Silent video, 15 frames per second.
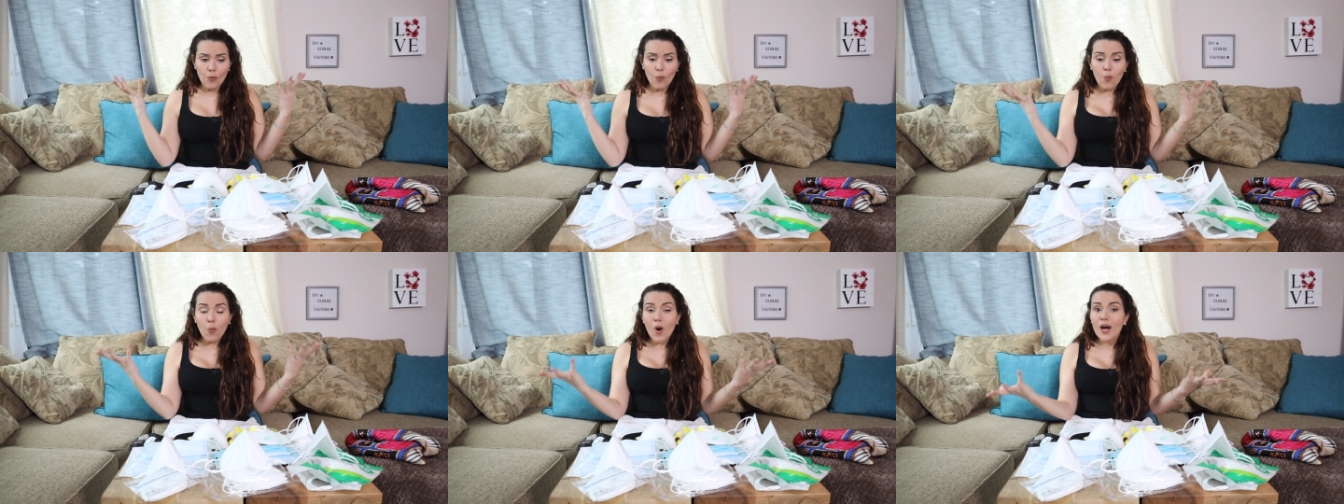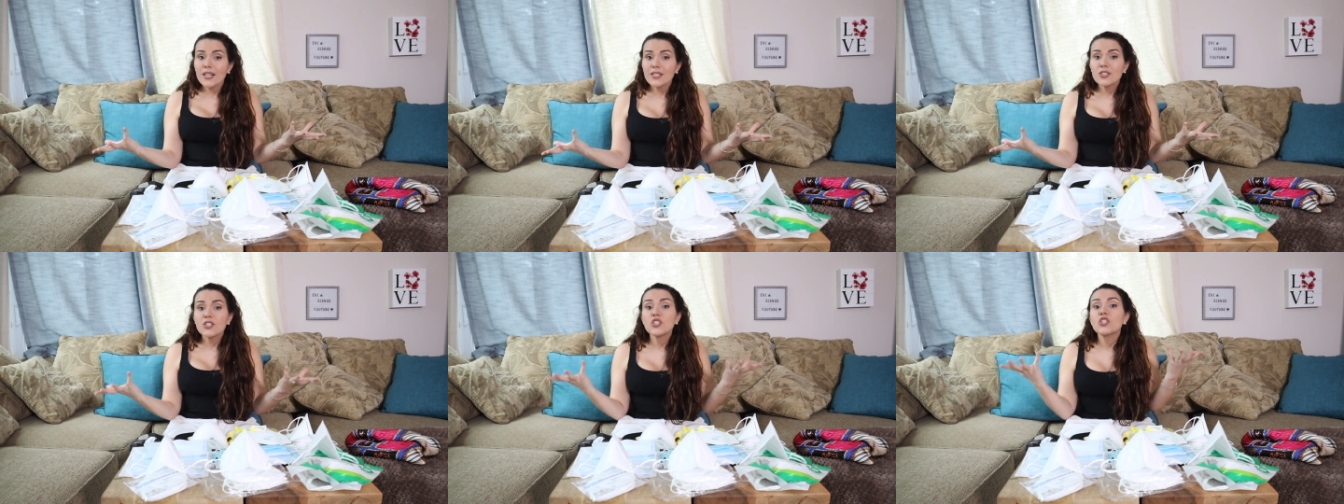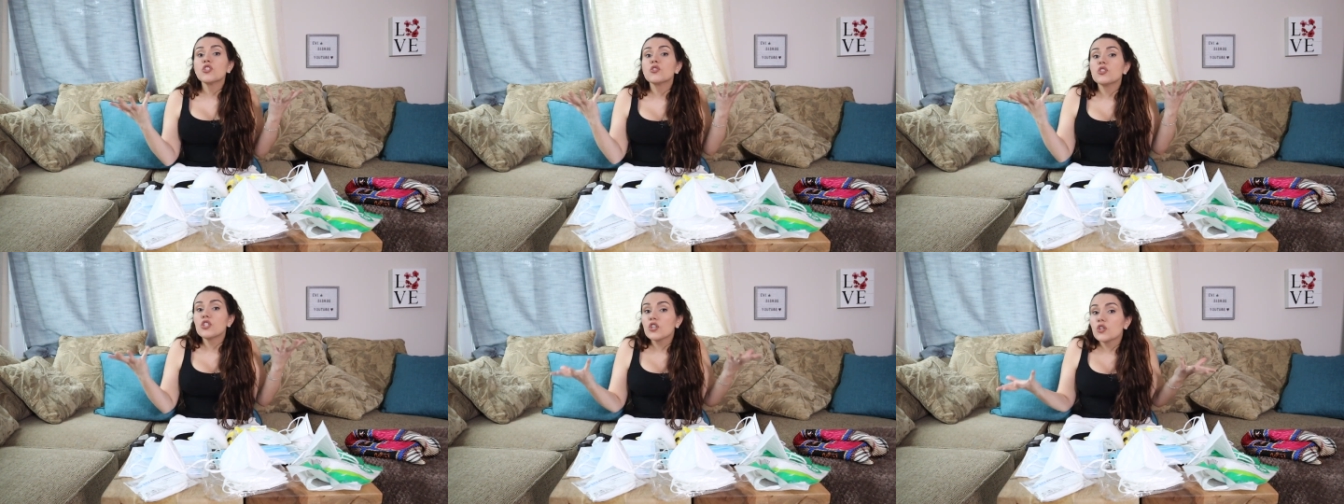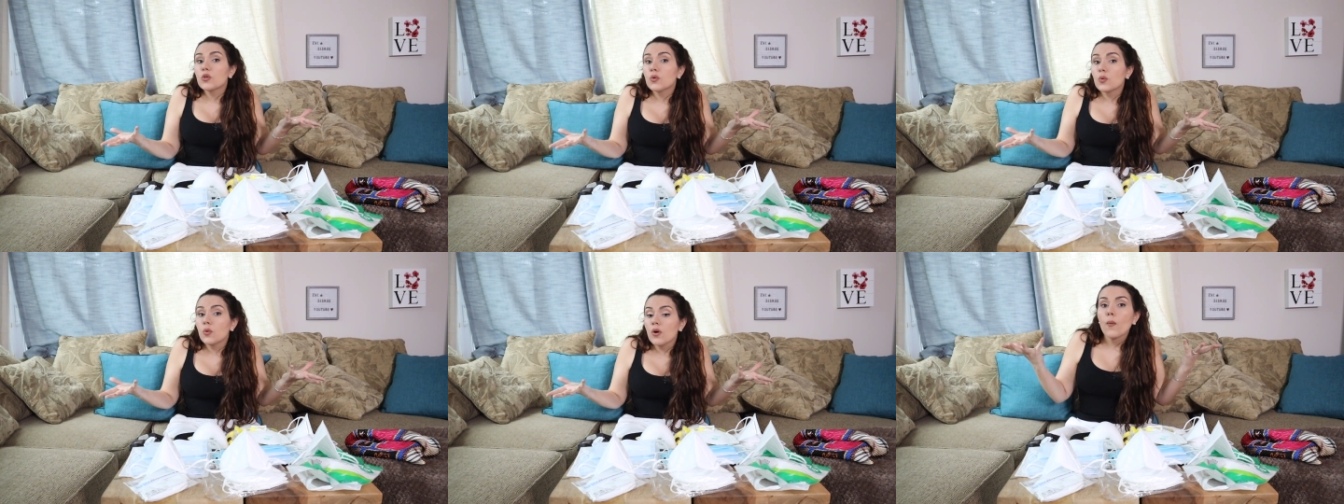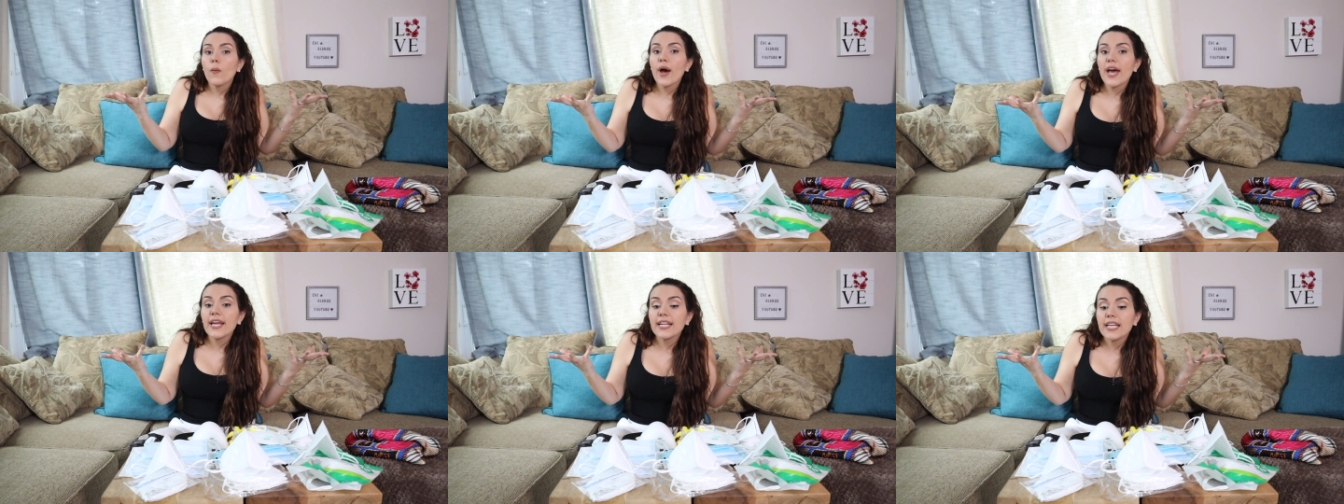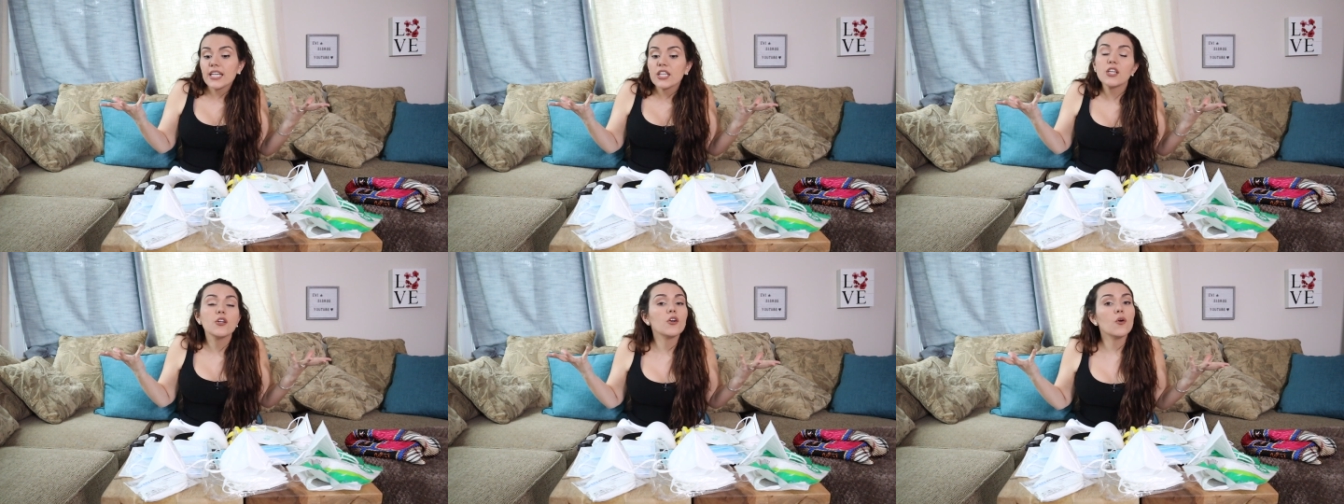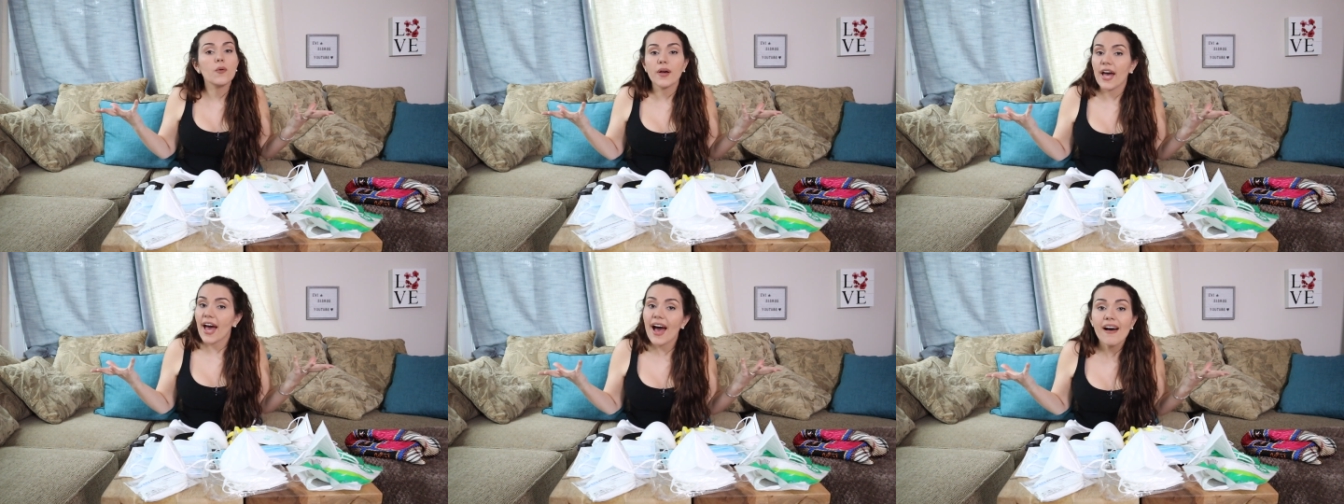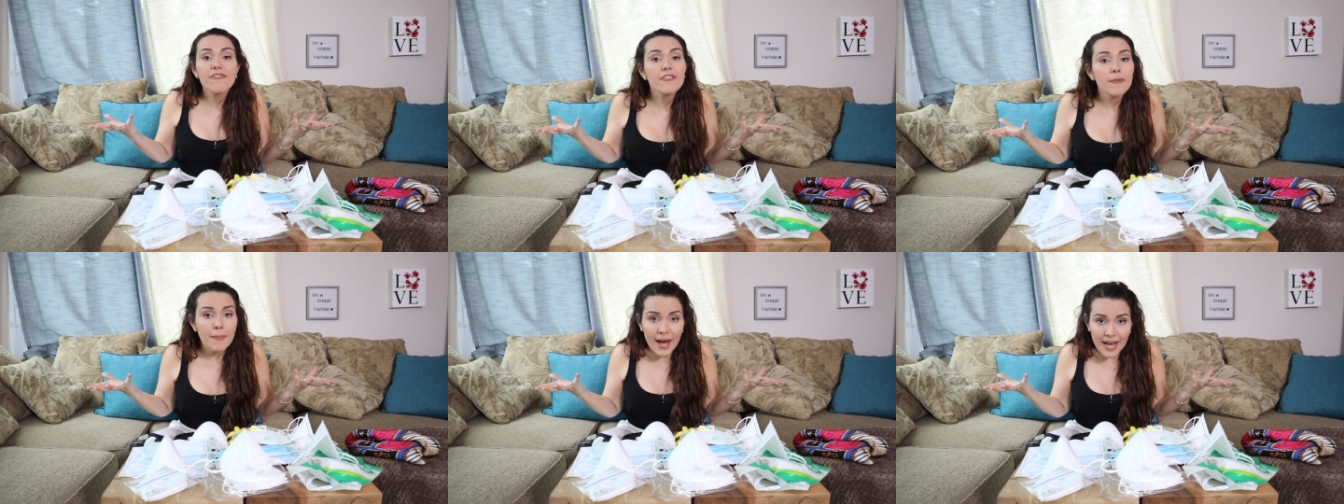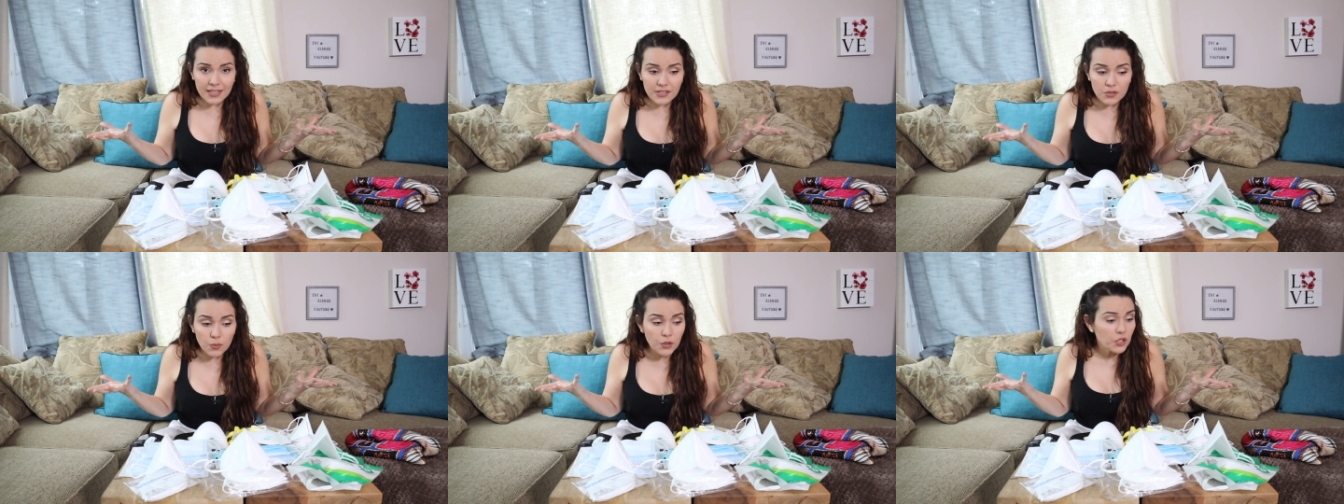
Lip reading: what do you do when you don't have a mask?